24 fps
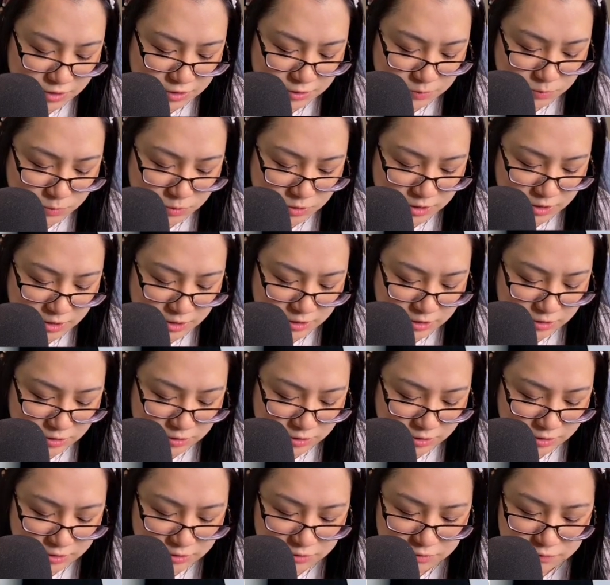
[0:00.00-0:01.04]
particular
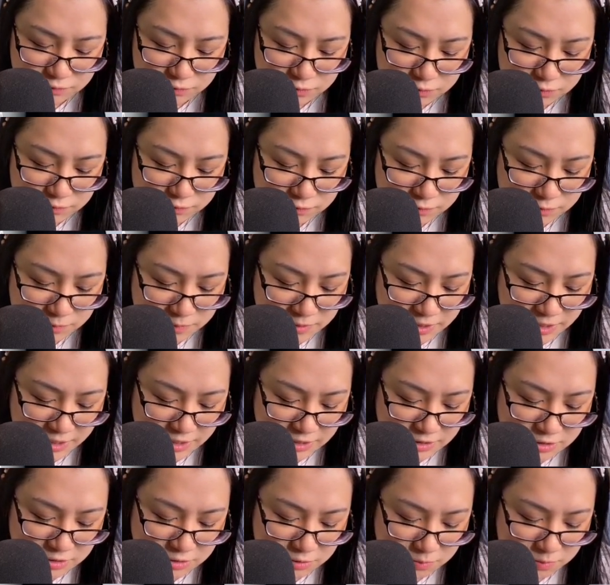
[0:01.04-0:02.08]
interval from A
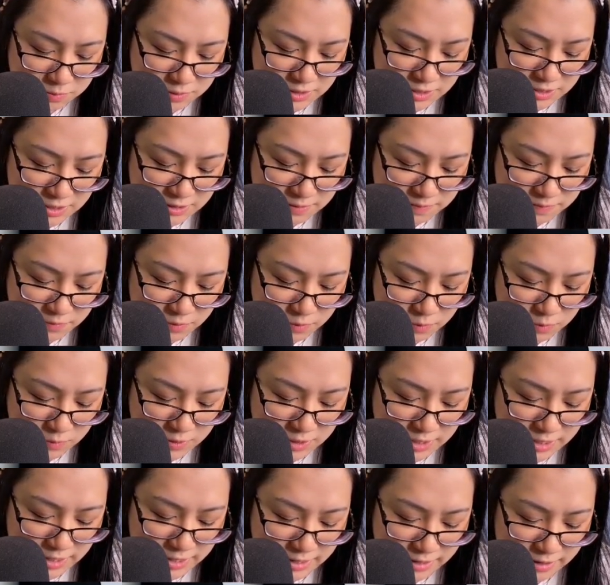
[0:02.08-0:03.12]
to B, we
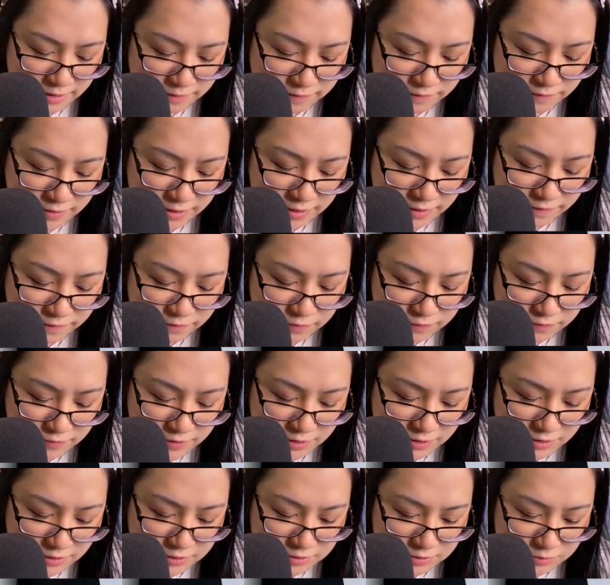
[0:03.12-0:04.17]
have f of
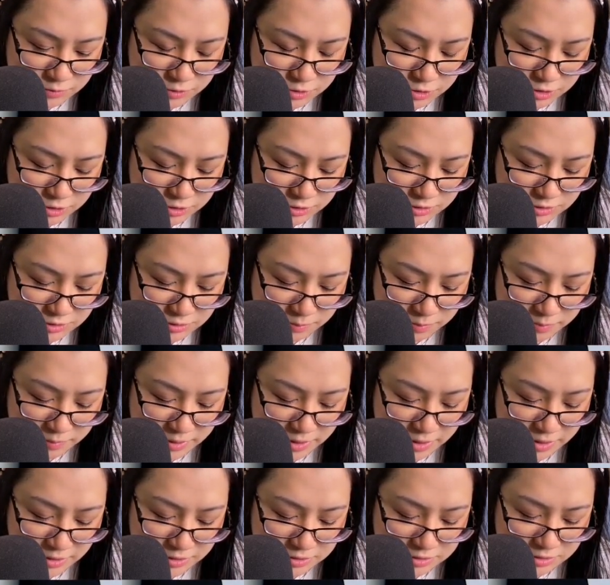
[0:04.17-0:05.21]
x, which is
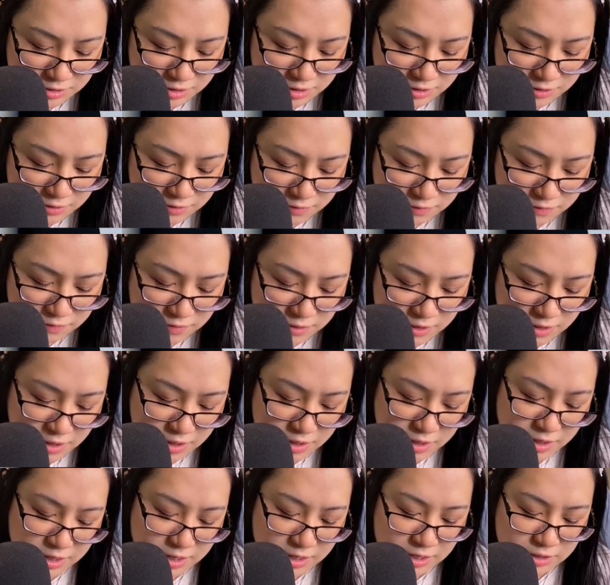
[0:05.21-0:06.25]
positive,
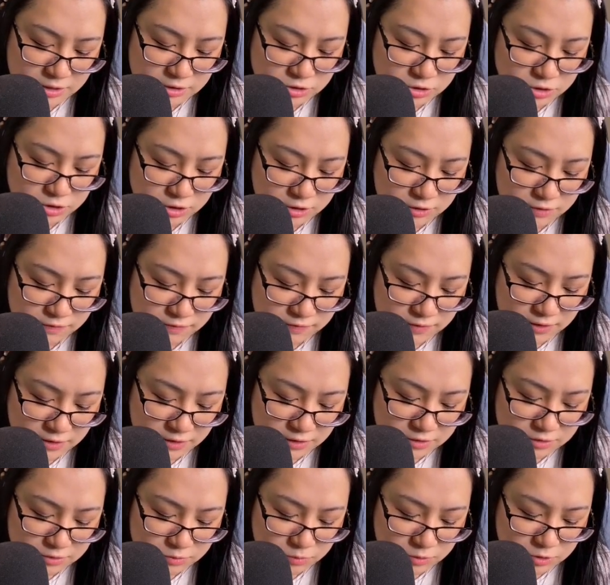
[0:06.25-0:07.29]
and g of
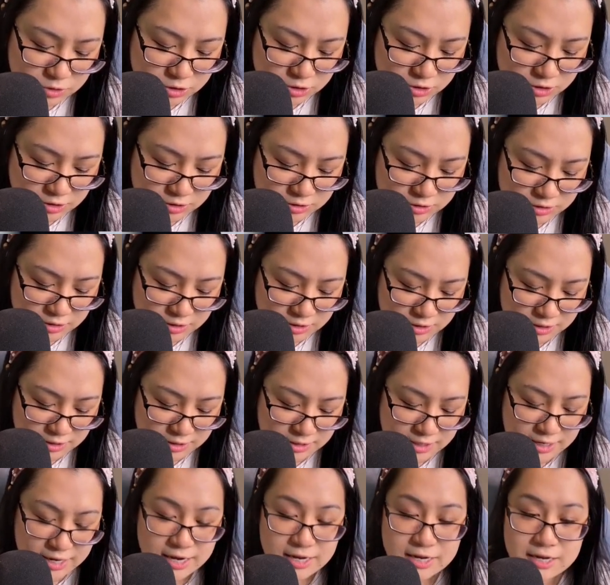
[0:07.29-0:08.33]
x, which is
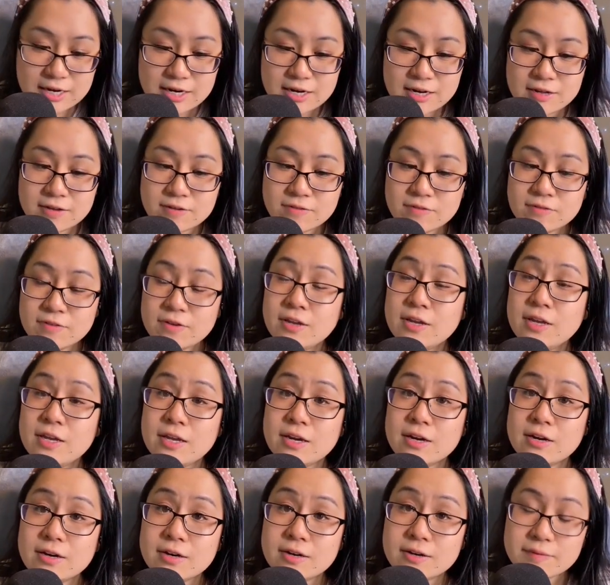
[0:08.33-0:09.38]
negative
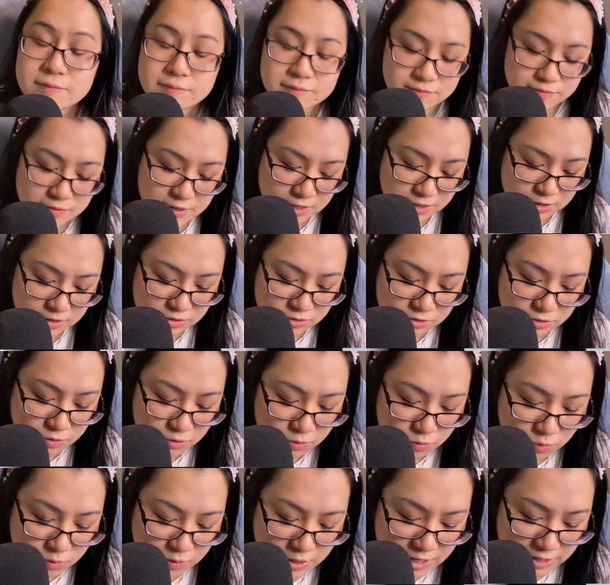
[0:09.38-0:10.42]
here, right? So the
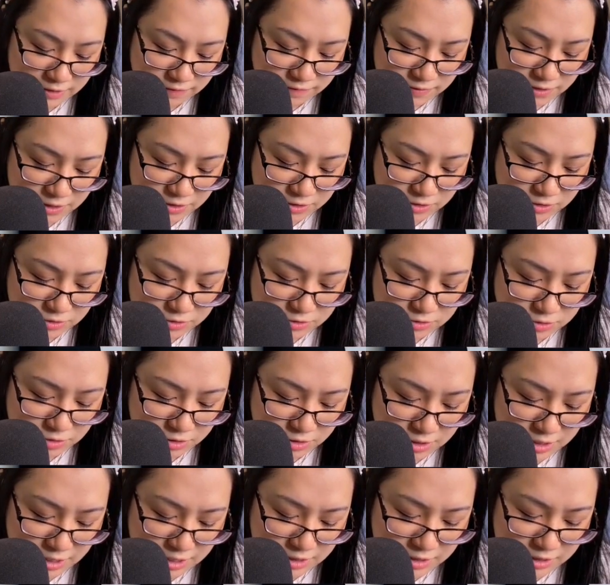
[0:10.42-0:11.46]
y values are
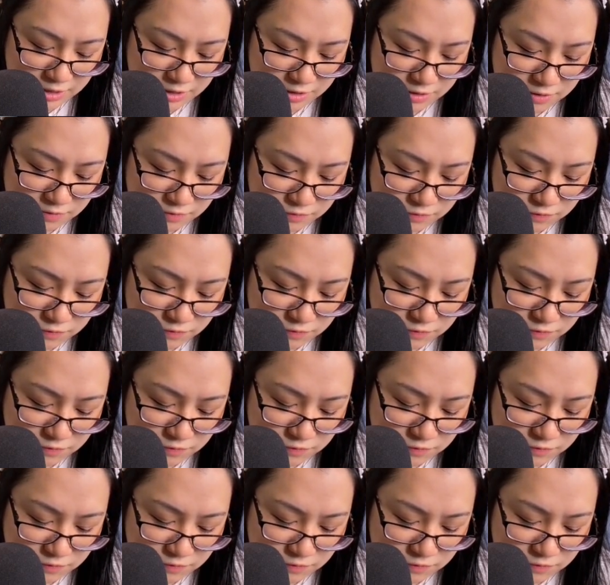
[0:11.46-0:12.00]
negative